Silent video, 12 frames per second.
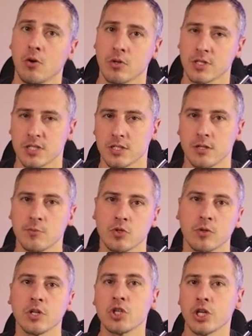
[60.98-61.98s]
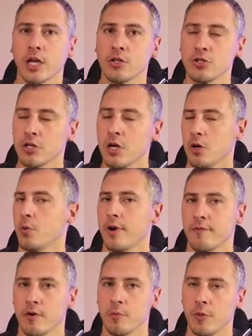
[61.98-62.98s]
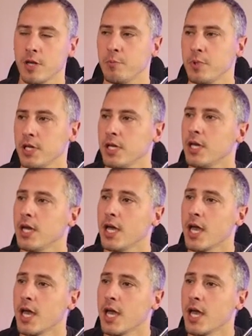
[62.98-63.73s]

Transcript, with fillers: They noticed some sort of change, whatever it might be.